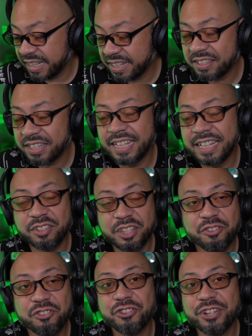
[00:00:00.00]
it's
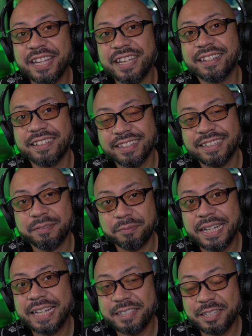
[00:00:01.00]
intrigued
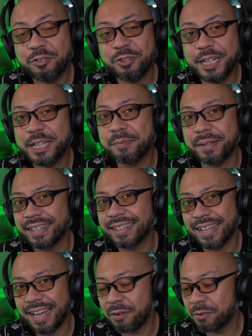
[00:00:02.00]

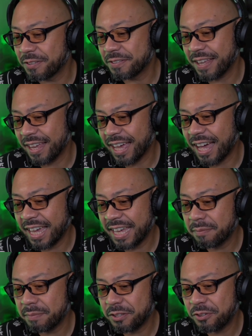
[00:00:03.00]
me, I will say. I
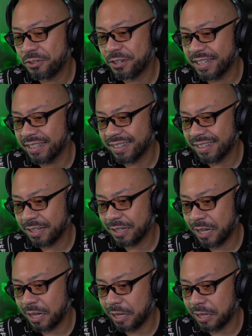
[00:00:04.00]
am intrigued.
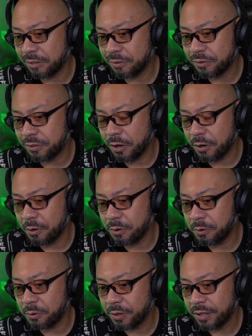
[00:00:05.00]

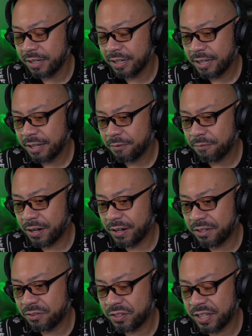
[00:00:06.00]
So
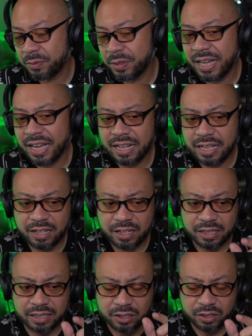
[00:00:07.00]
very interesting. We got a
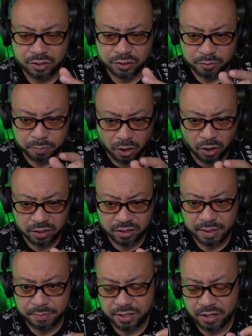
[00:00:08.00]
small
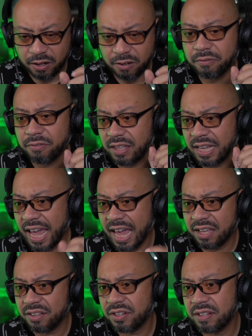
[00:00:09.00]
glimpse of the
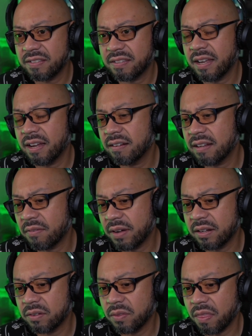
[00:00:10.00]
agents there. Now
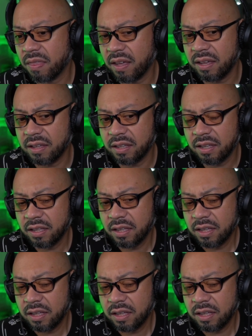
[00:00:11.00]
I don't think